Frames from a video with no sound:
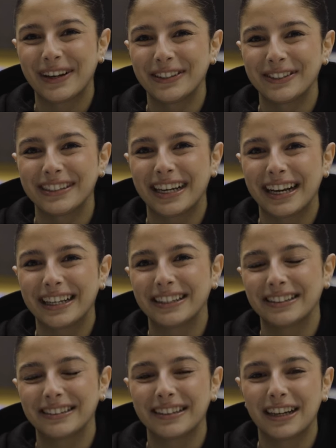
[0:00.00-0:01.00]
I learned that I
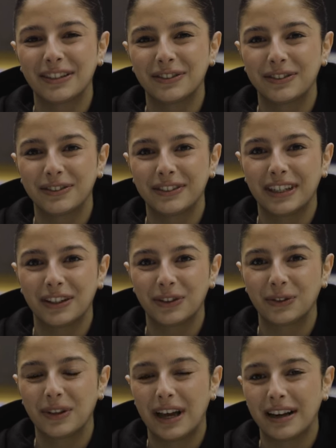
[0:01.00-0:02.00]
can kind of get
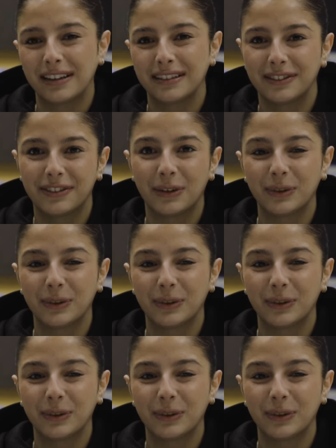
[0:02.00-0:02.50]
through that if I